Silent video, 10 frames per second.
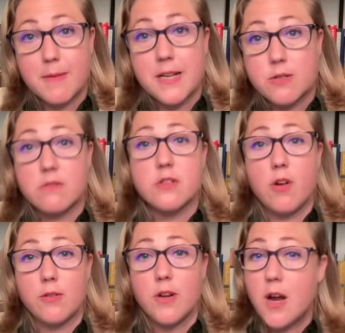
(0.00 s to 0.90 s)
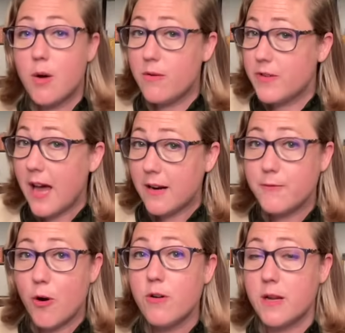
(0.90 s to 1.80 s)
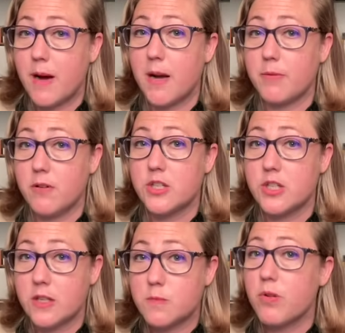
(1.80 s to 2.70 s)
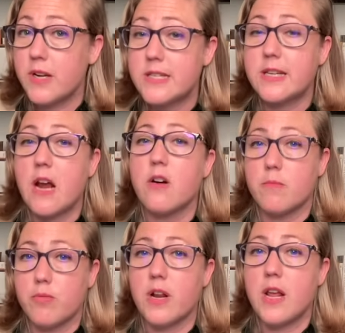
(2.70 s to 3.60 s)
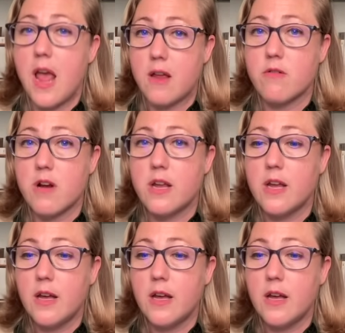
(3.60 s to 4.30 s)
And as a result, we've got a voting population that's pretty scared and pretty angry.